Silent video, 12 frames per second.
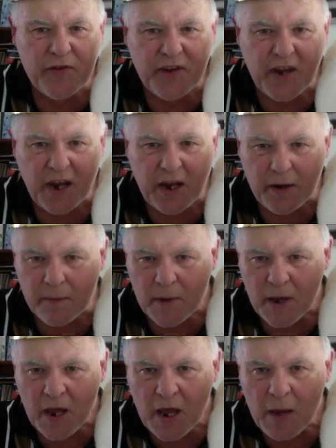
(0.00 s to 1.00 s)
king,
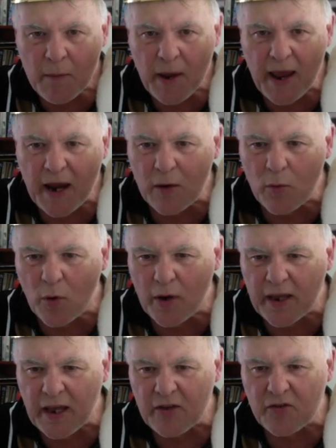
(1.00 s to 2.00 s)
but how do I
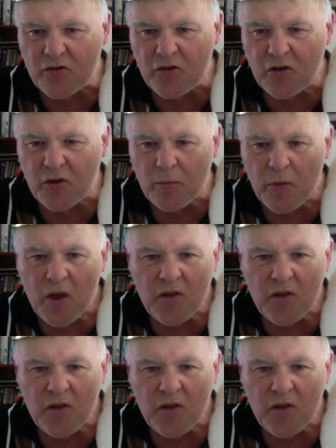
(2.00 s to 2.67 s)
get to them?